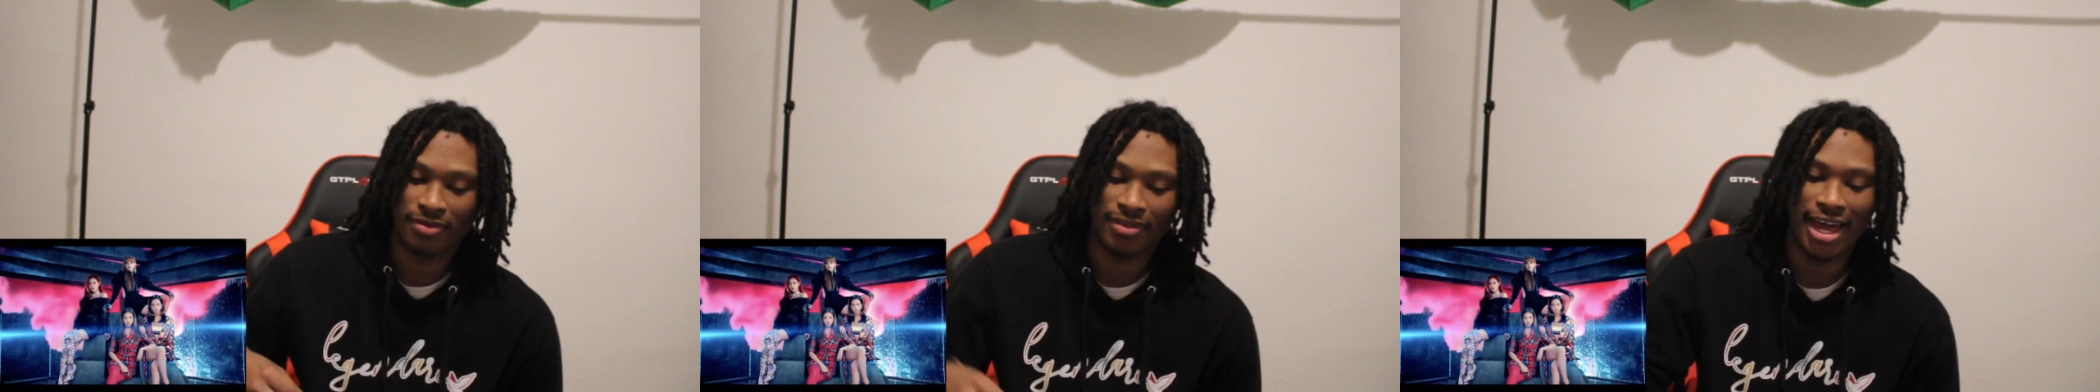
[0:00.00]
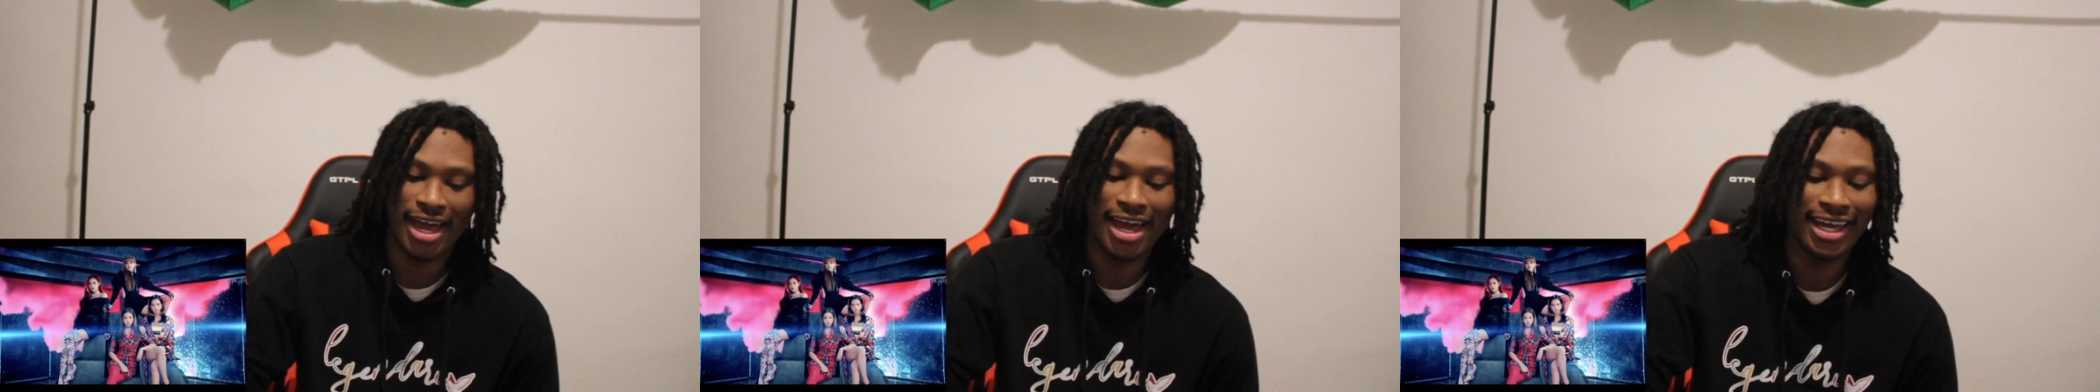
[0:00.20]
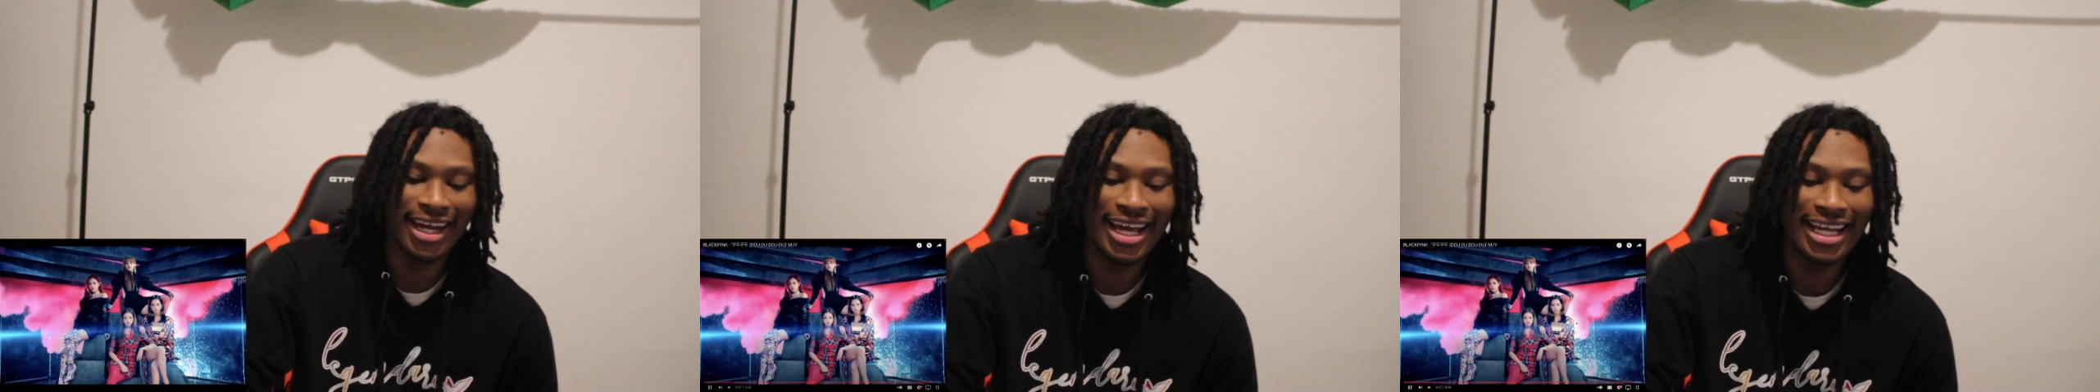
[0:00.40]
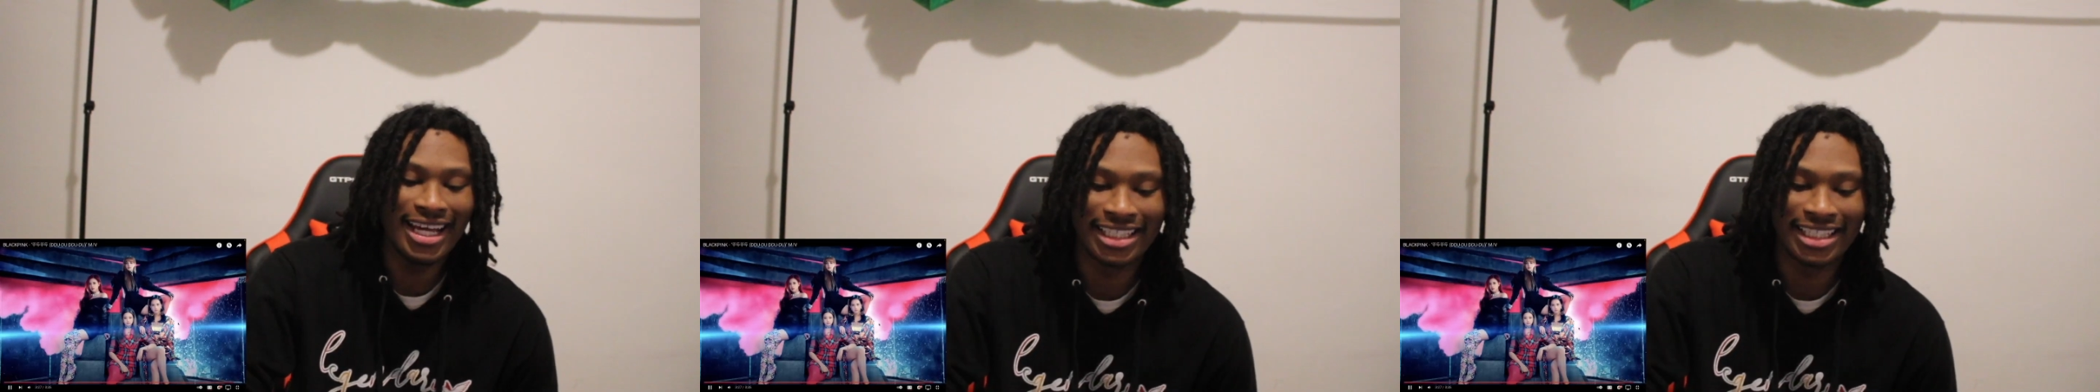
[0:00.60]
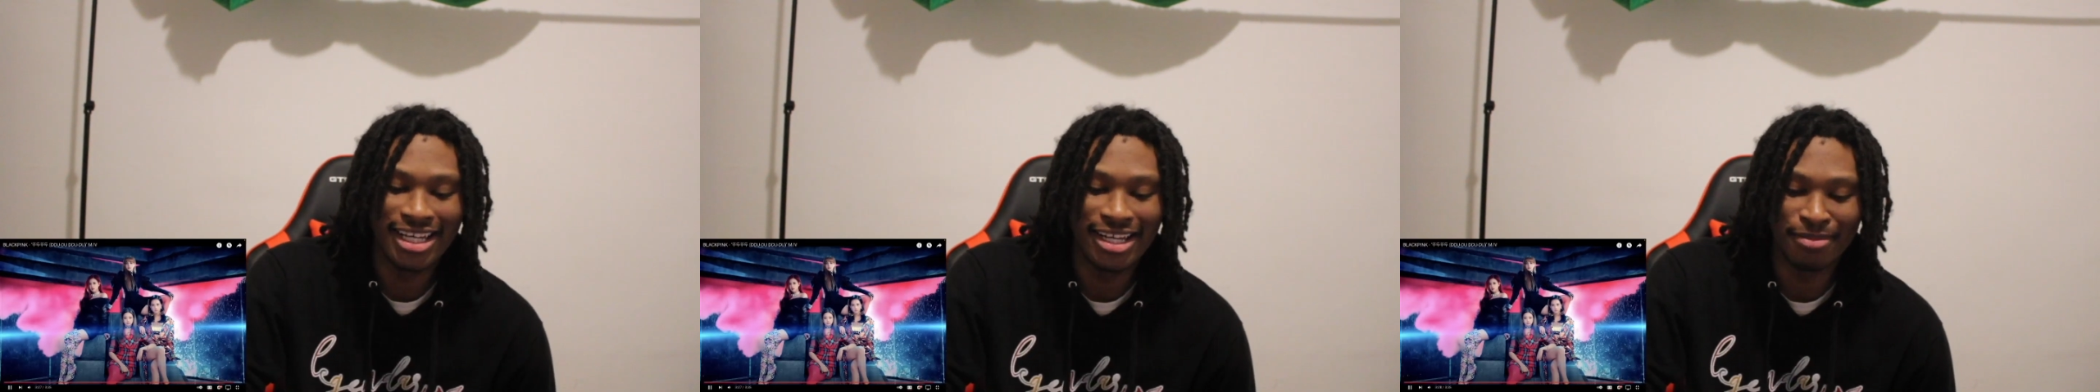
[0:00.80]
Hey, that's
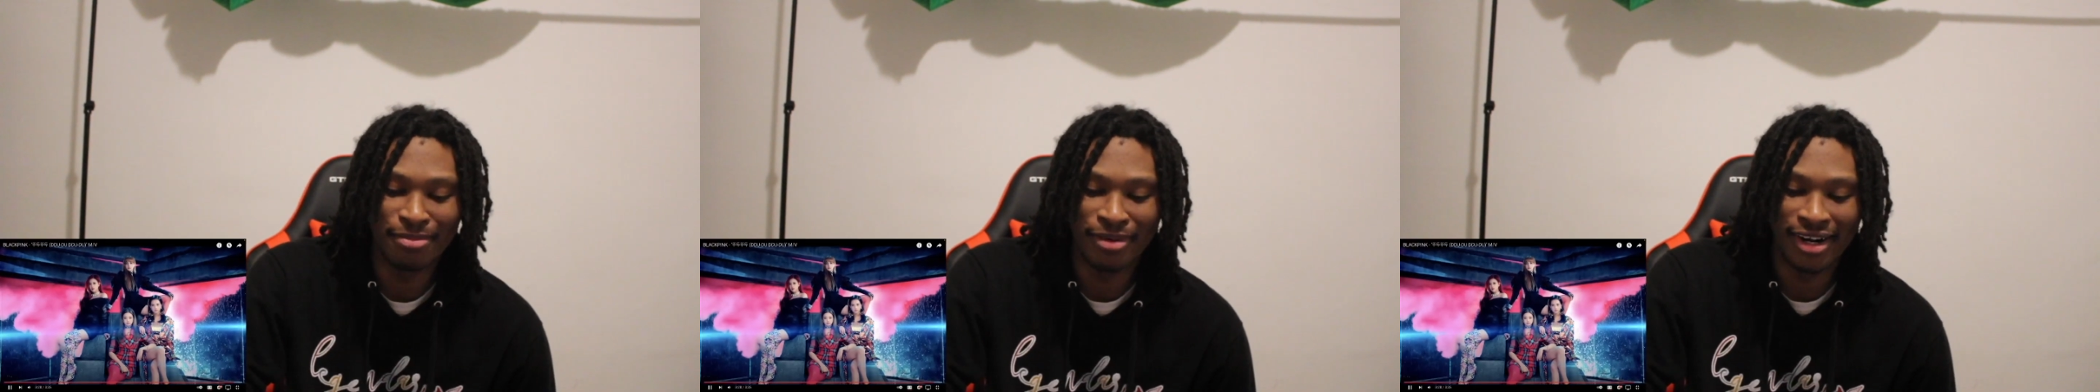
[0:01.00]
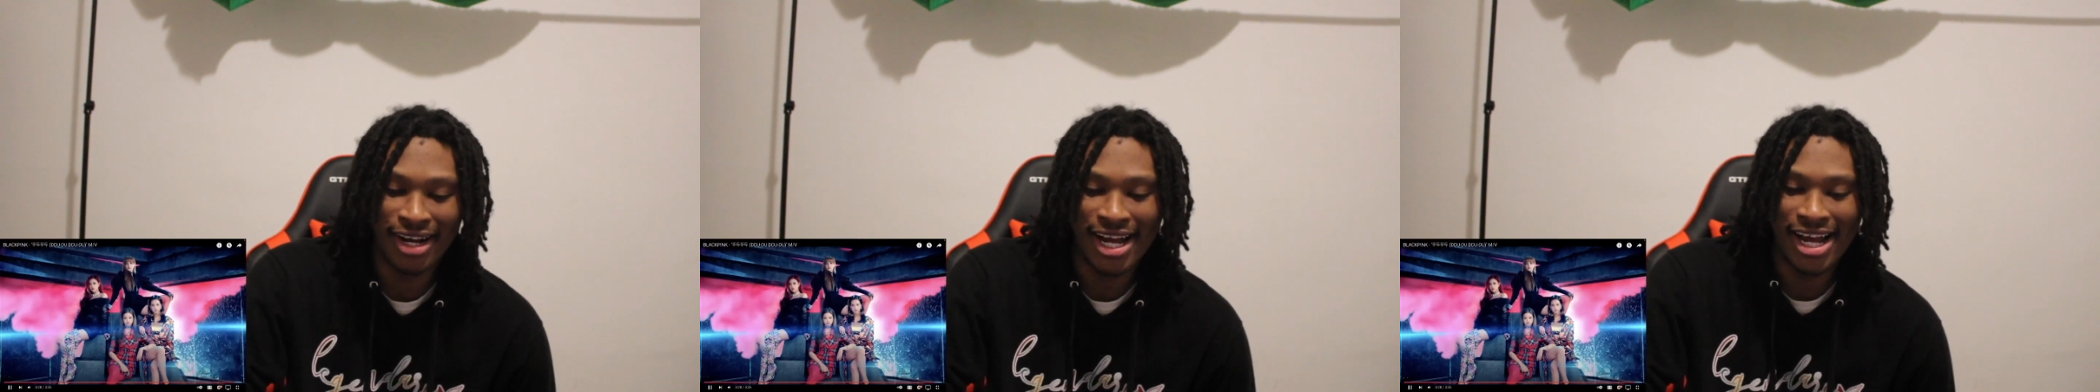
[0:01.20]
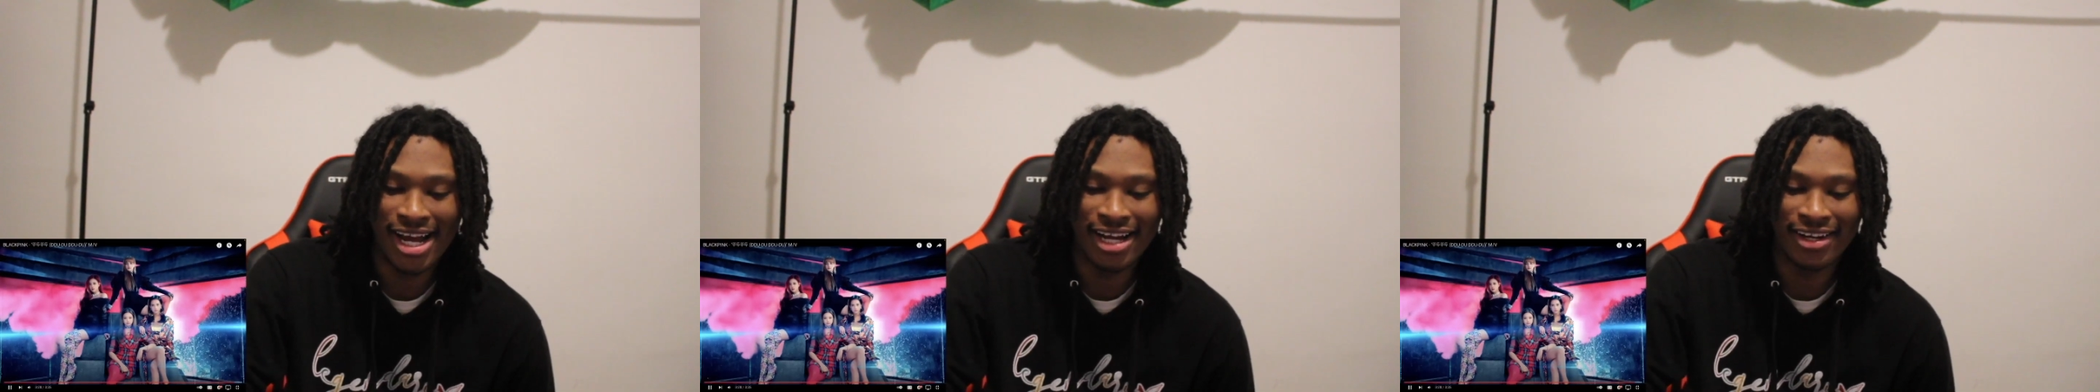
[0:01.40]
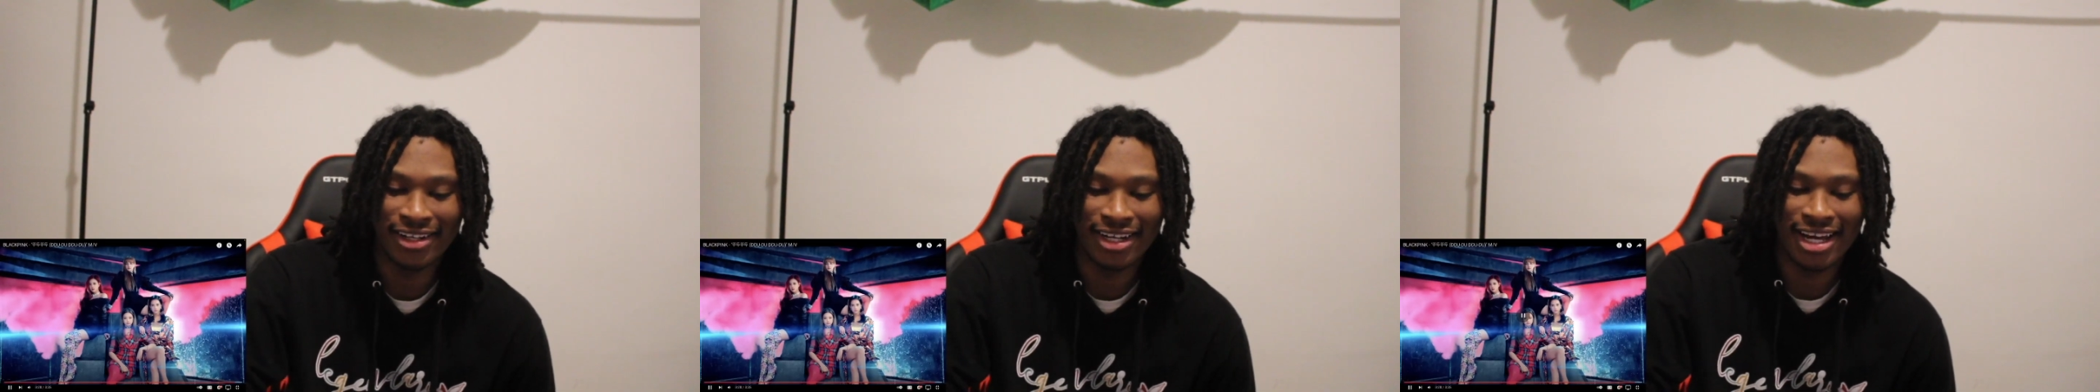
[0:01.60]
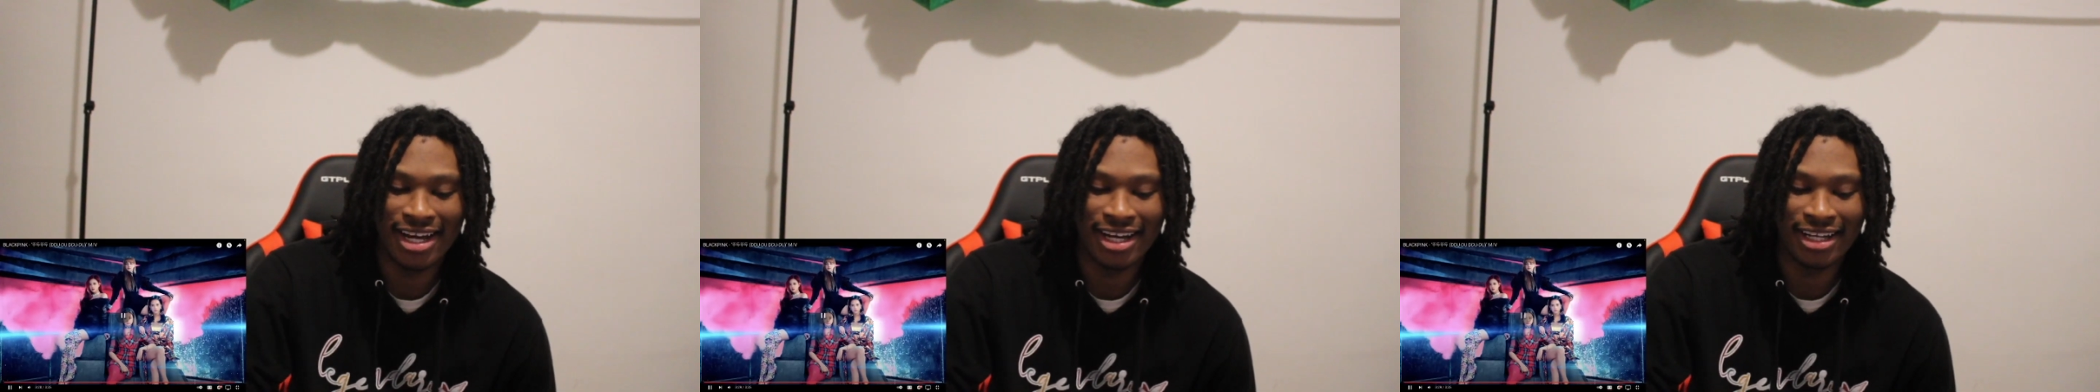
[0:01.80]
lit, bro. I ain't
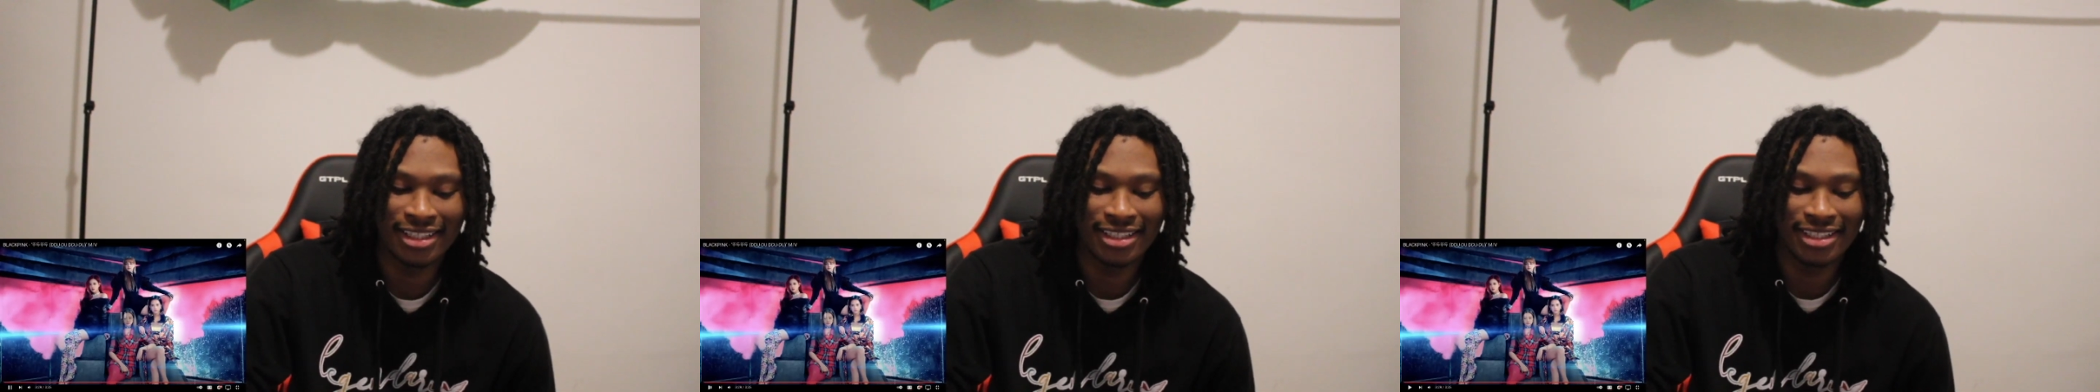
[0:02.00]
gonna lie.